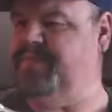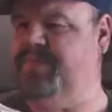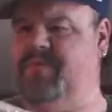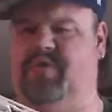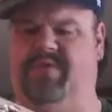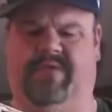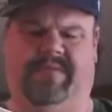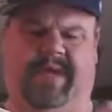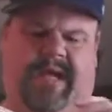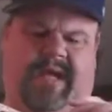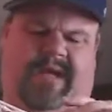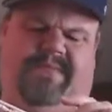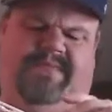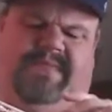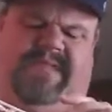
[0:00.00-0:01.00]

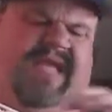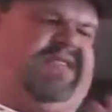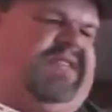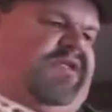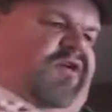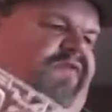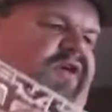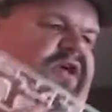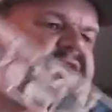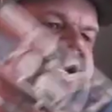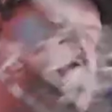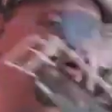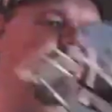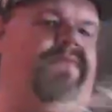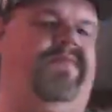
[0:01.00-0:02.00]
or silver
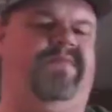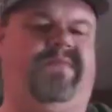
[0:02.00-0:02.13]
color,